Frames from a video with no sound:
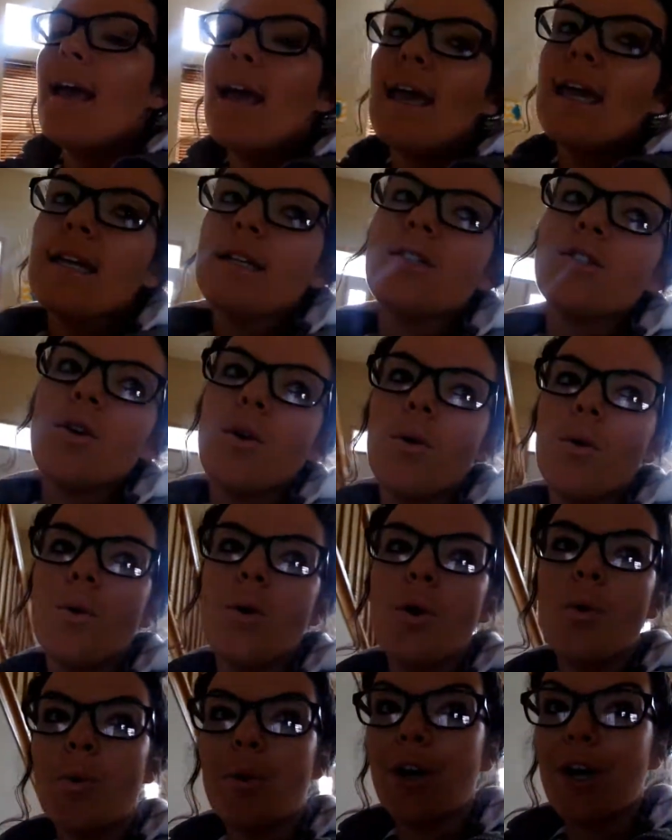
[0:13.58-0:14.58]
And so
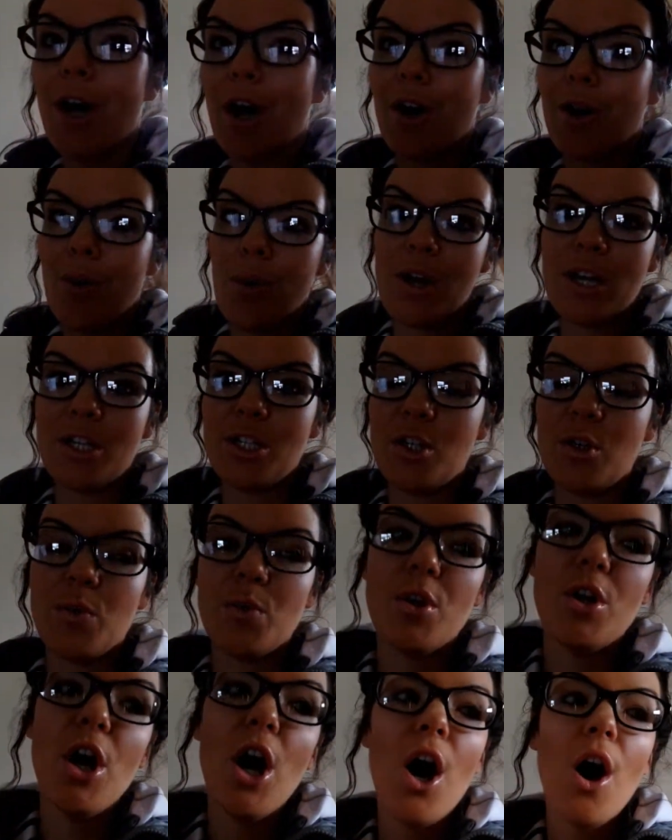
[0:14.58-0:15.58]
we are going to
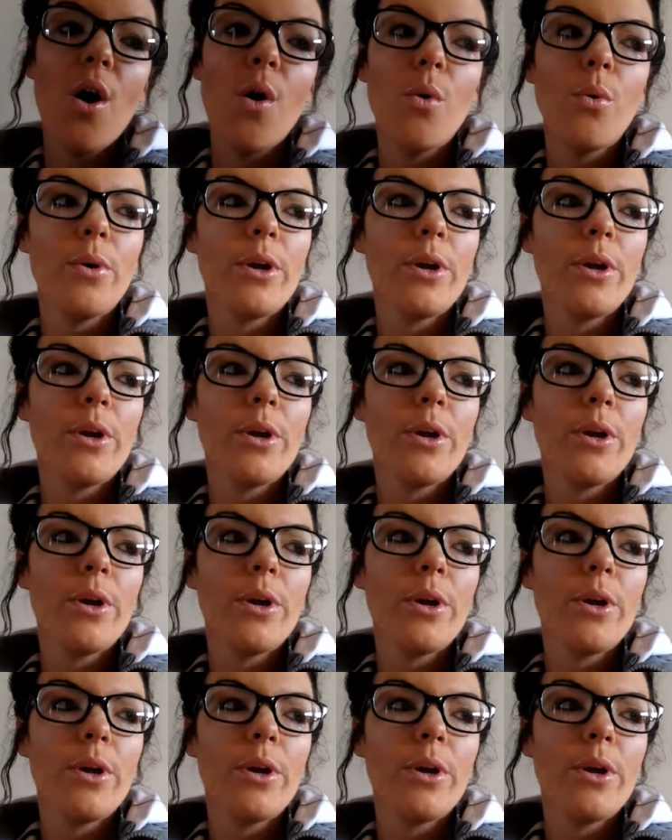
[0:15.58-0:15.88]
go.